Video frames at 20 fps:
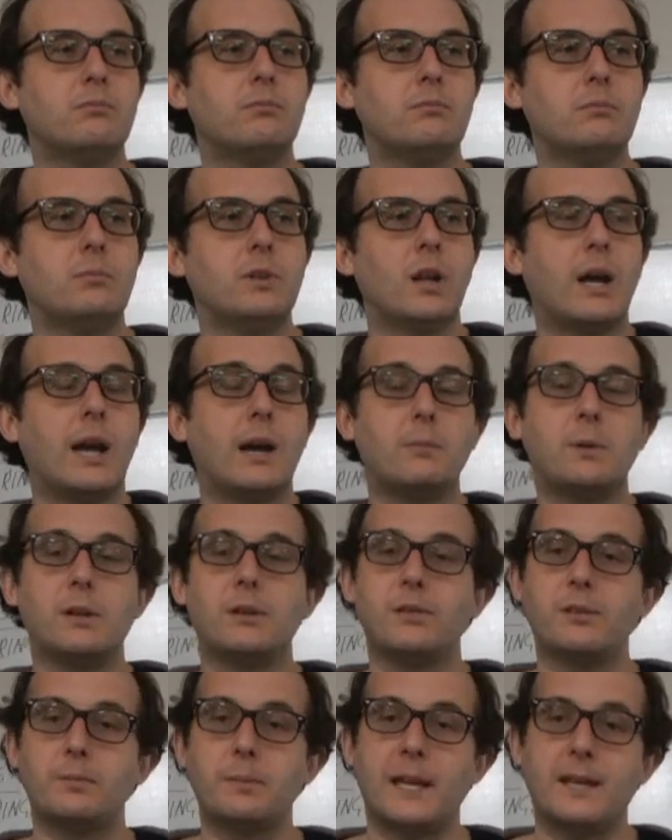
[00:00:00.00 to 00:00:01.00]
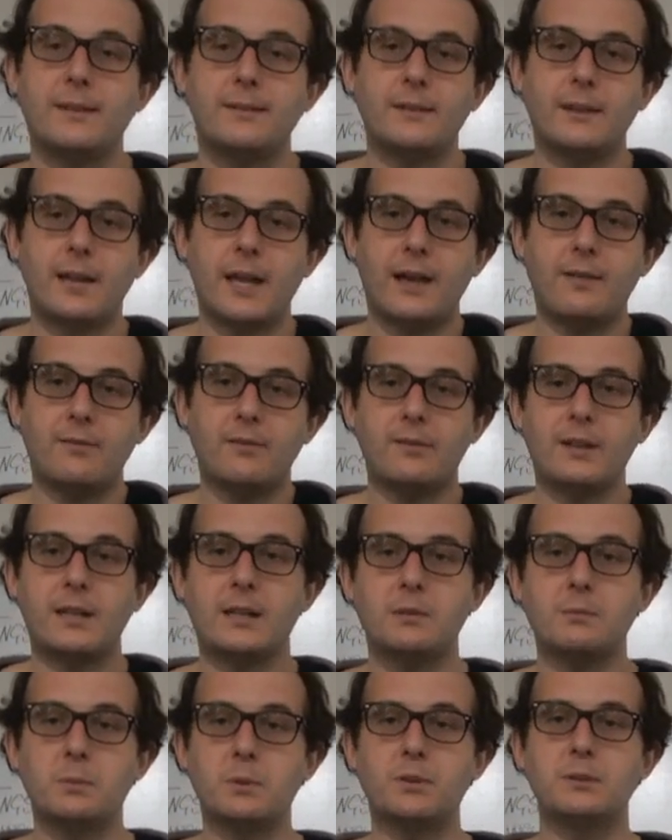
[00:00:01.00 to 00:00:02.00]
how much space I have
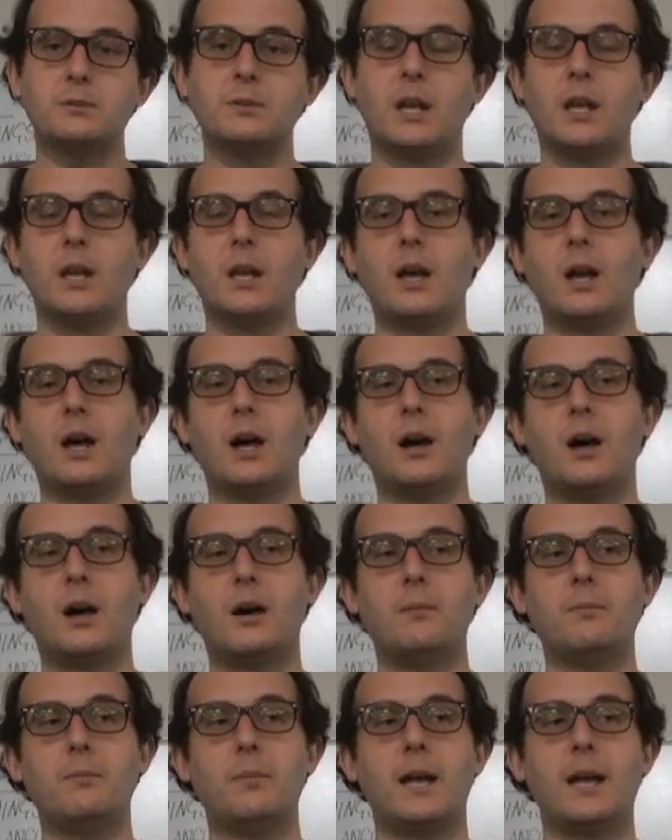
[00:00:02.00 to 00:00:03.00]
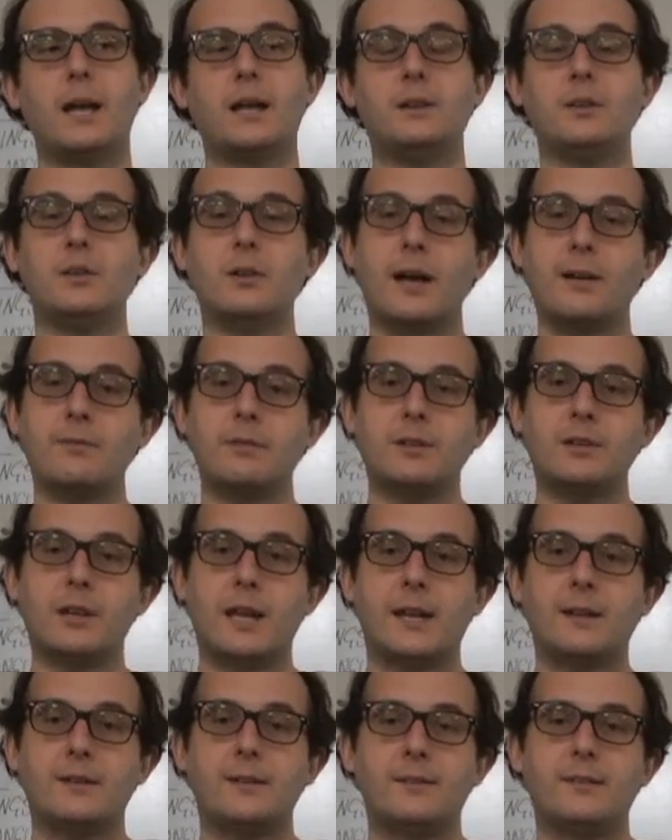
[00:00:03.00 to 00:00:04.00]
available, and you'll have a
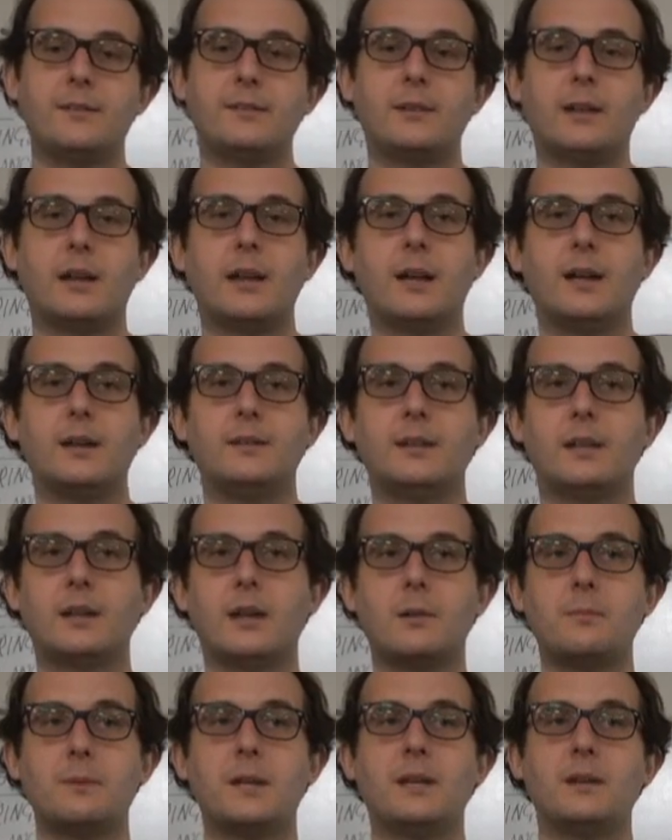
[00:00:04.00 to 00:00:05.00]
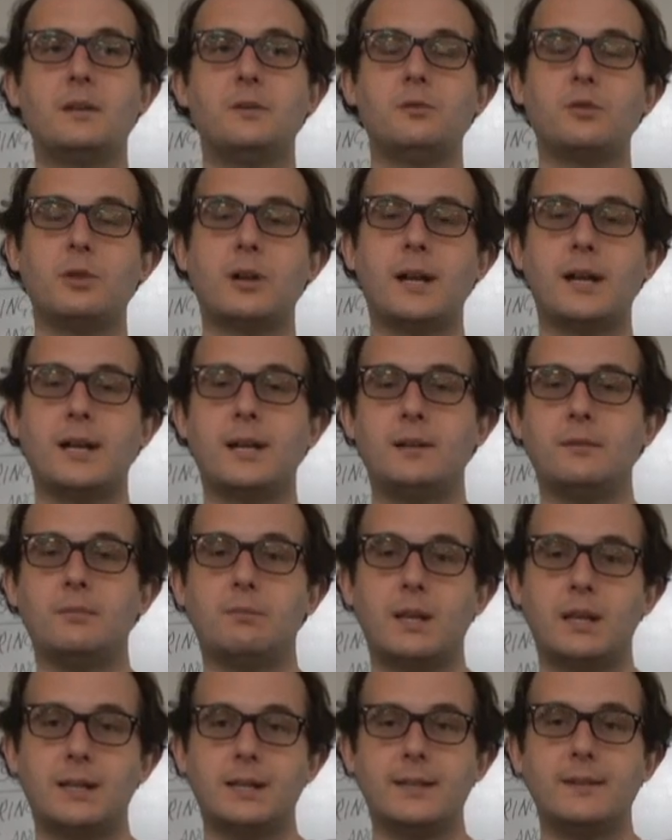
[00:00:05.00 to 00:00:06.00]
chance to come in and try
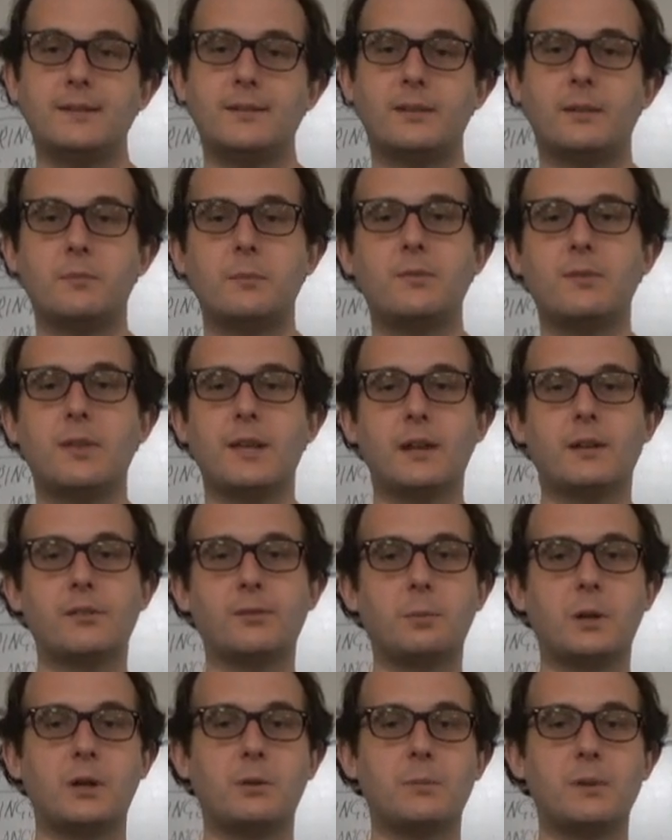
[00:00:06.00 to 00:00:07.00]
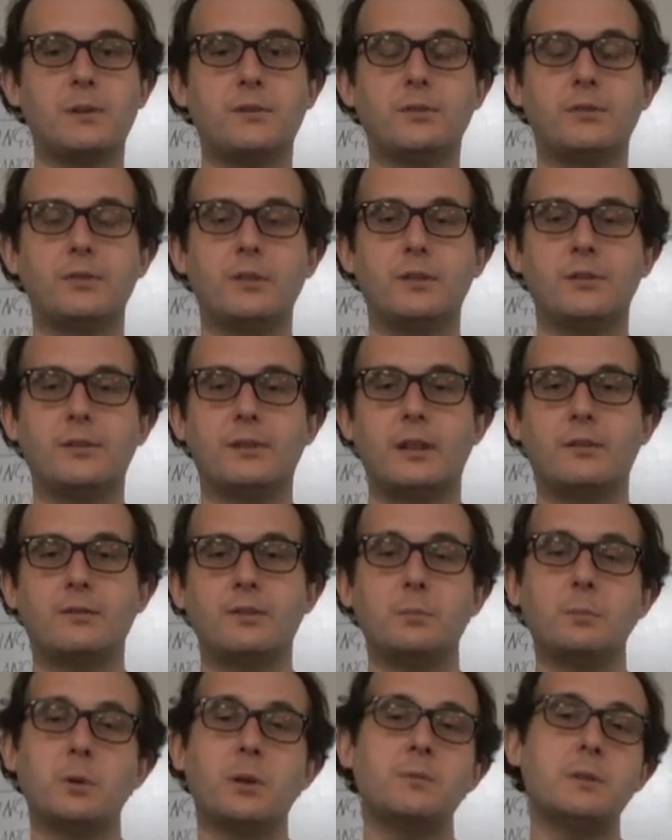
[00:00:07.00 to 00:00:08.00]
at least some of the experiments for yourself.
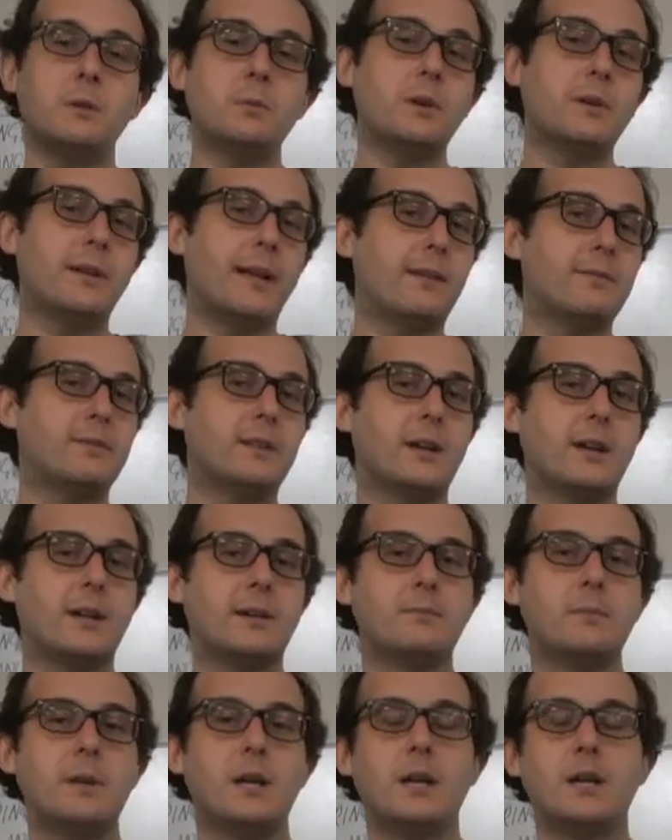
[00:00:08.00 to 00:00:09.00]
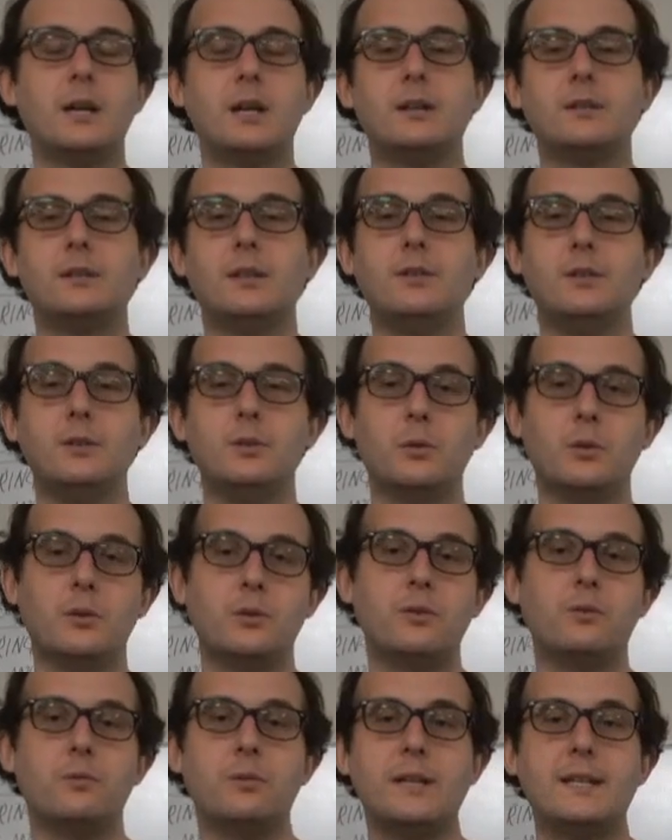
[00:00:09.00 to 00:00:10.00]
You probably won't have time to do all
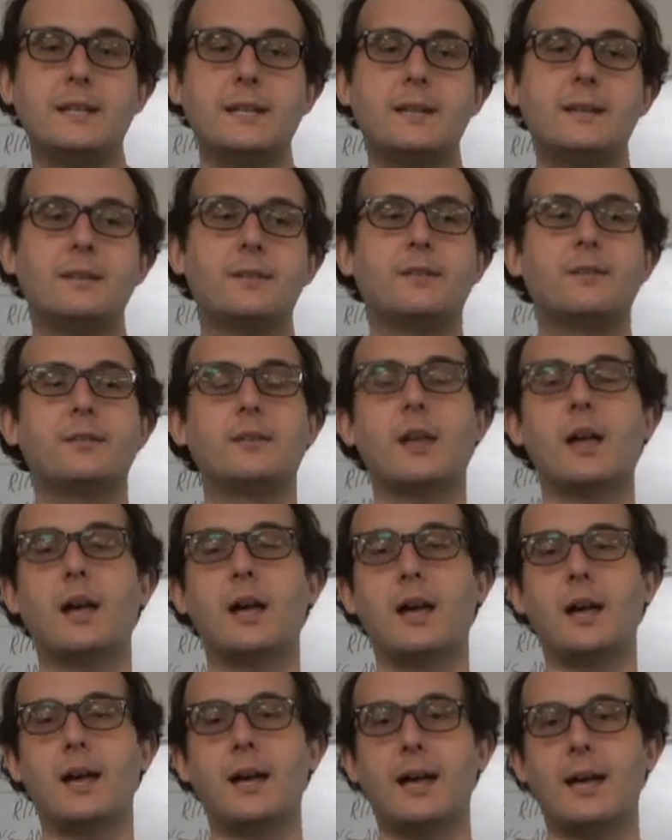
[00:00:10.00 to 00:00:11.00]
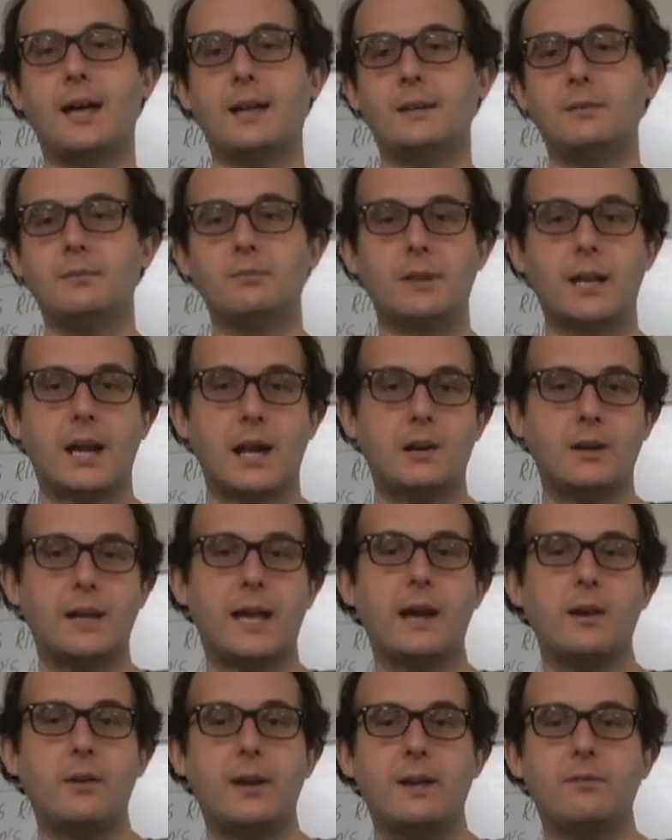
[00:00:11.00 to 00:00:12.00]
the readings and carry
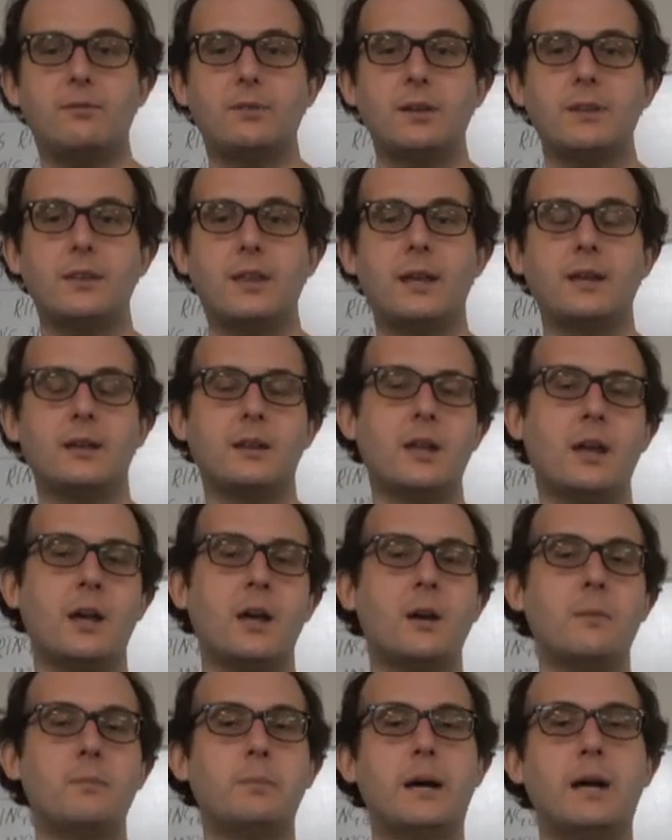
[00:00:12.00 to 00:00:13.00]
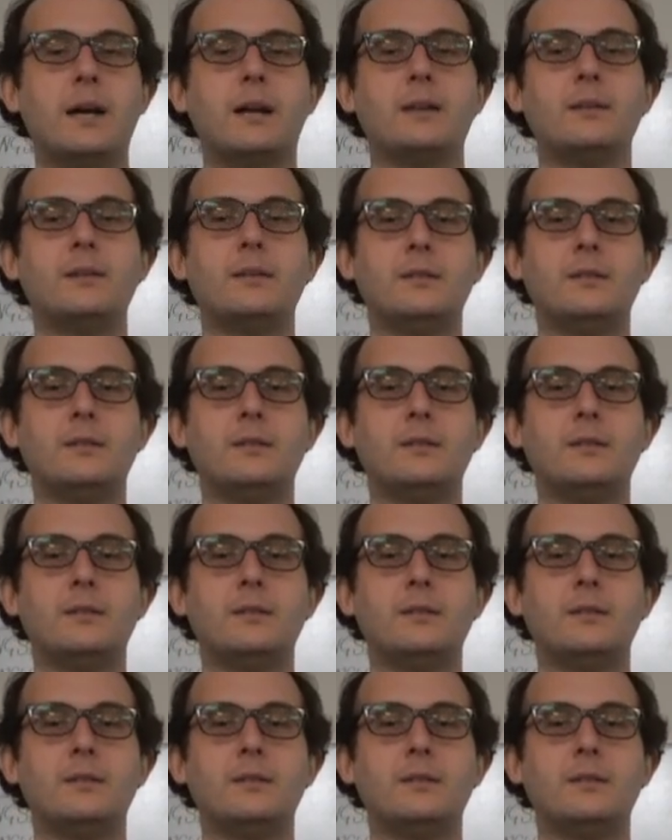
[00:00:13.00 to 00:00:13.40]
out everything, but